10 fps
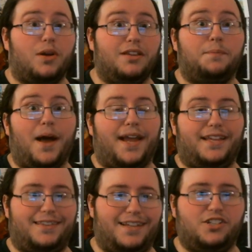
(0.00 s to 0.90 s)
he's buying
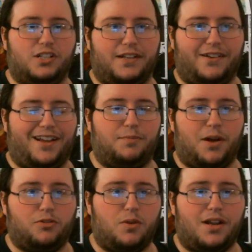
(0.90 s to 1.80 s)
it digitally on
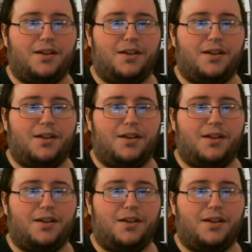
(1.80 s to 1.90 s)
Xbox One.